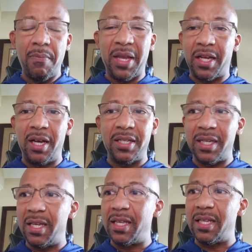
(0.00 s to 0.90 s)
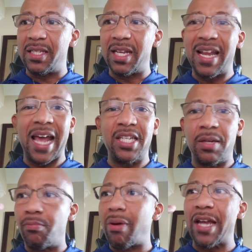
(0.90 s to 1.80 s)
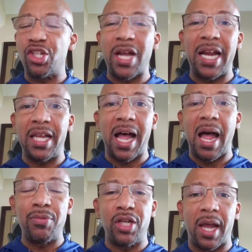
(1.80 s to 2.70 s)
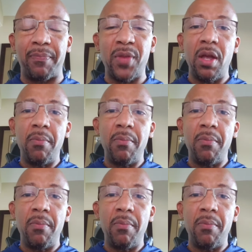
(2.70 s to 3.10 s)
because it's a nice, bright, shiny object,